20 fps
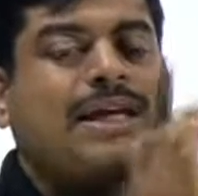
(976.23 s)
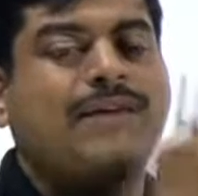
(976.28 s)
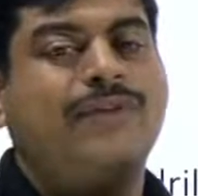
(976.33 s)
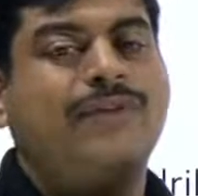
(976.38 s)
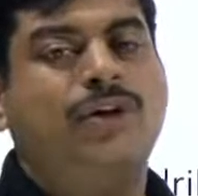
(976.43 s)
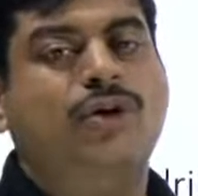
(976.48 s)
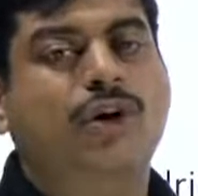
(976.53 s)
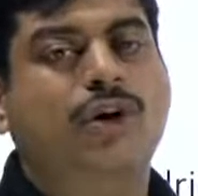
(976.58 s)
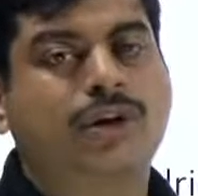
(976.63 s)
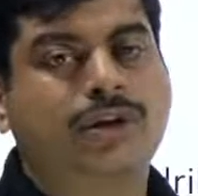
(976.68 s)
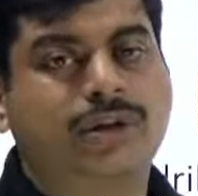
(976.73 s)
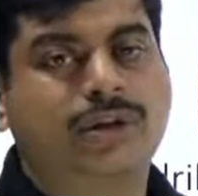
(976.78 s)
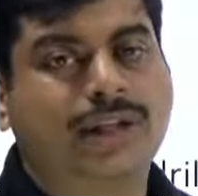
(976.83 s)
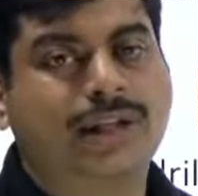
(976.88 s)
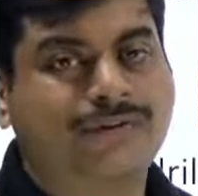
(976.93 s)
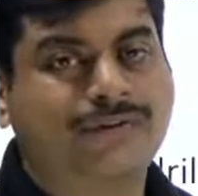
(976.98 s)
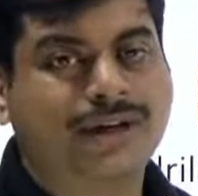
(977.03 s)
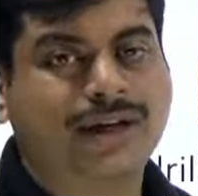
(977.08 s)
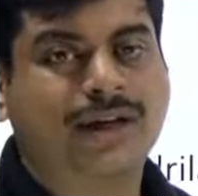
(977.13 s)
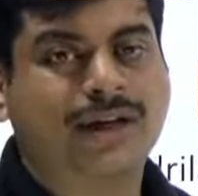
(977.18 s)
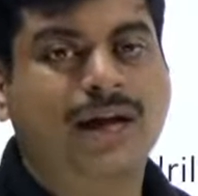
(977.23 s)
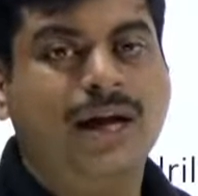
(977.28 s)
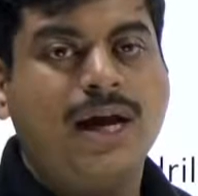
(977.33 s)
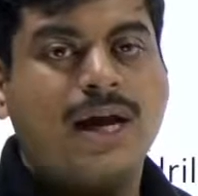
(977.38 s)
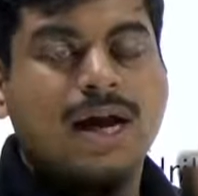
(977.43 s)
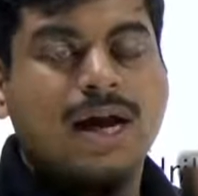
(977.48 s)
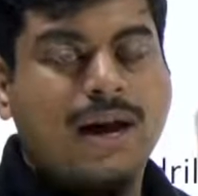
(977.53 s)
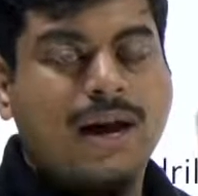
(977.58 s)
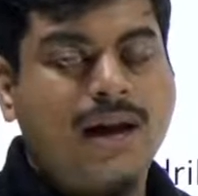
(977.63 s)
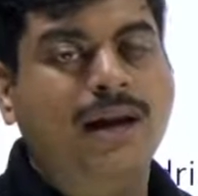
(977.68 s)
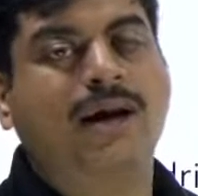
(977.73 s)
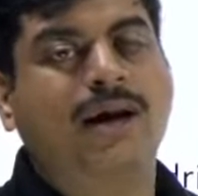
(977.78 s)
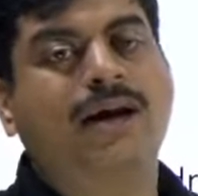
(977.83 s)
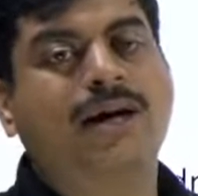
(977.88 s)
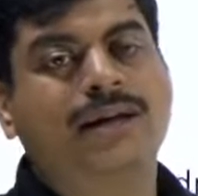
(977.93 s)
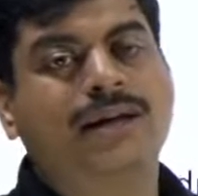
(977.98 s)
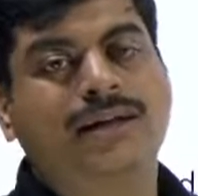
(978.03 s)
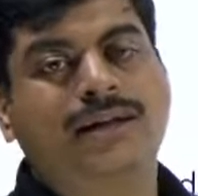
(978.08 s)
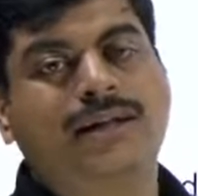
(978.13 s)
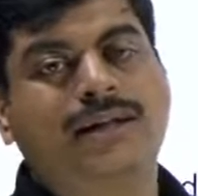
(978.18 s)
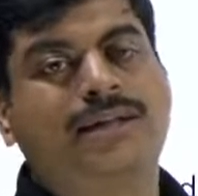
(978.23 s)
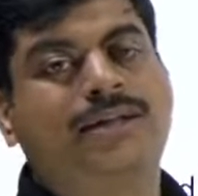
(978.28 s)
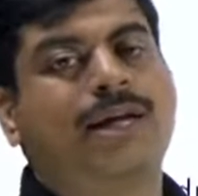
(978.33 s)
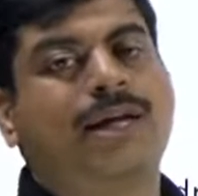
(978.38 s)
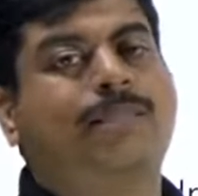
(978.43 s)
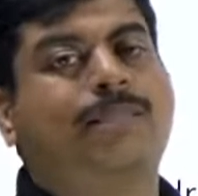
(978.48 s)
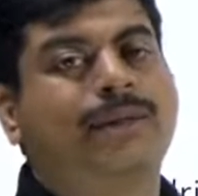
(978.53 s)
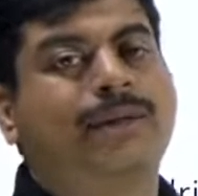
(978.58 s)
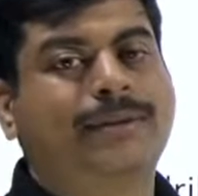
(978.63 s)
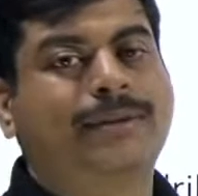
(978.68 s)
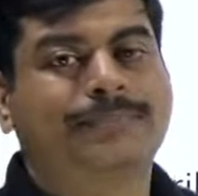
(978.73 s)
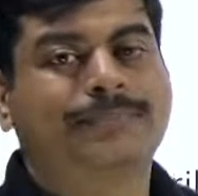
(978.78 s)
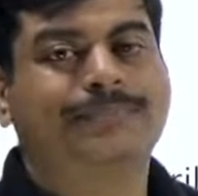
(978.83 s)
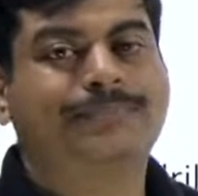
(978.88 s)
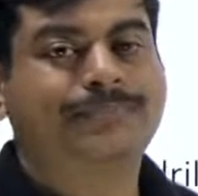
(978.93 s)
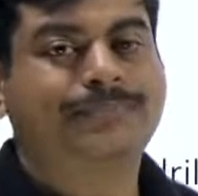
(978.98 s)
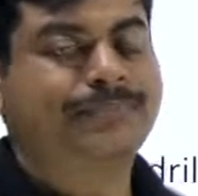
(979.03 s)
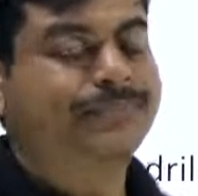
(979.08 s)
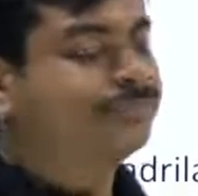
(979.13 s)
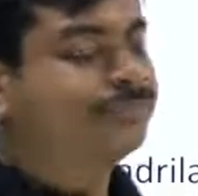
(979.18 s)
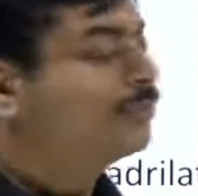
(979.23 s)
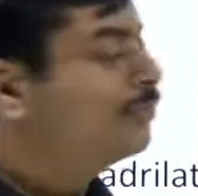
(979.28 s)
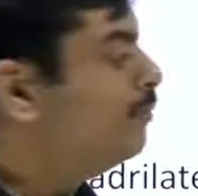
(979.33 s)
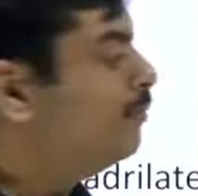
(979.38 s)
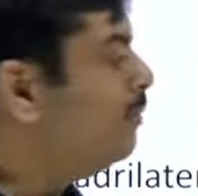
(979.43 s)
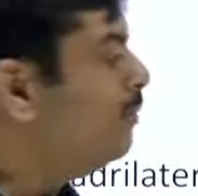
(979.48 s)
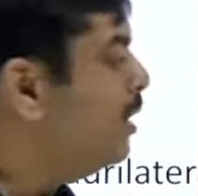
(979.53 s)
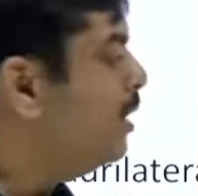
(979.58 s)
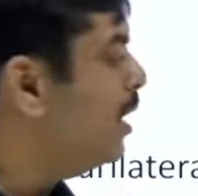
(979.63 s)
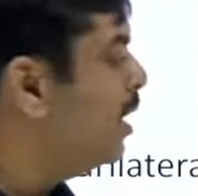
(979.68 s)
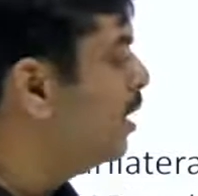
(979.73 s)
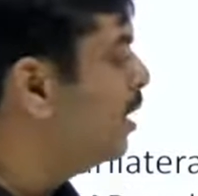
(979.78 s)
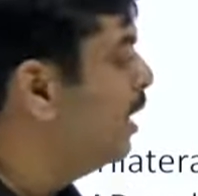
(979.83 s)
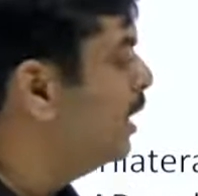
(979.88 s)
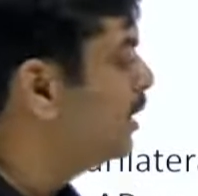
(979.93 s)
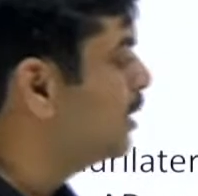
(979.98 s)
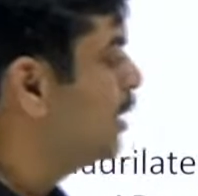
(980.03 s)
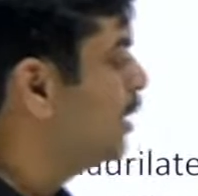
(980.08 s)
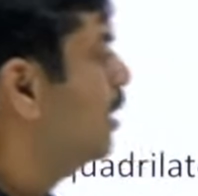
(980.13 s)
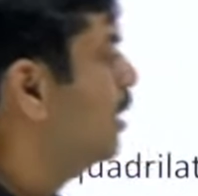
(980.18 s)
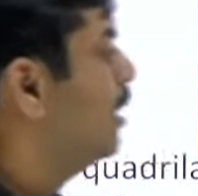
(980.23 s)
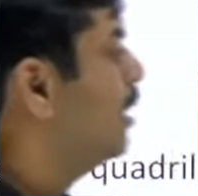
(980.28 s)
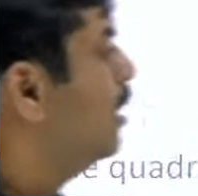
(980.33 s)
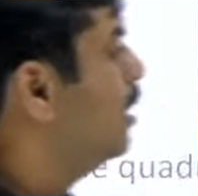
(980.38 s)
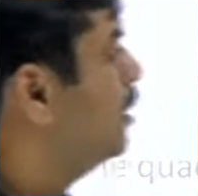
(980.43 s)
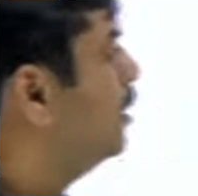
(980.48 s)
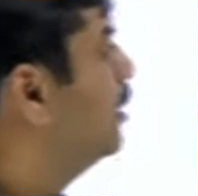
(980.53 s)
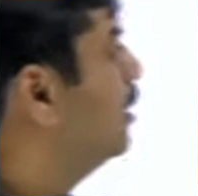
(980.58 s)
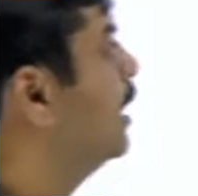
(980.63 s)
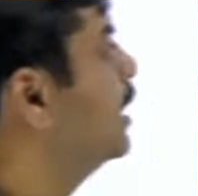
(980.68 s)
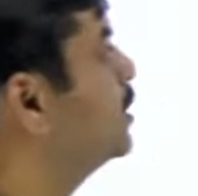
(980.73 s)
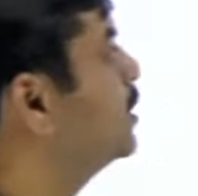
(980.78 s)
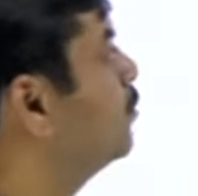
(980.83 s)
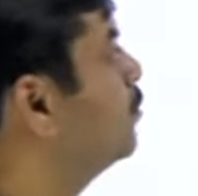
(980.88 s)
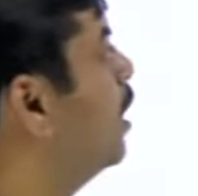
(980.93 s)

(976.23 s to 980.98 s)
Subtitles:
that we are learning in this chapter. Right. Next